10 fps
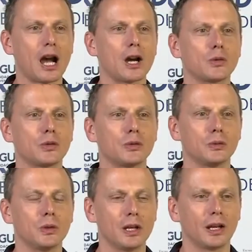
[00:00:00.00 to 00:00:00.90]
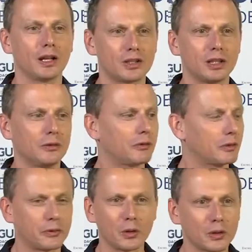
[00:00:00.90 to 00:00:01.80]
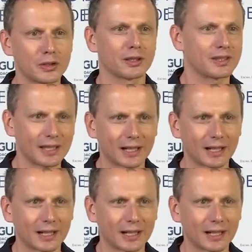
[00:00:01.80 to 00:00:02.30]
He's a digital enterprise leader and is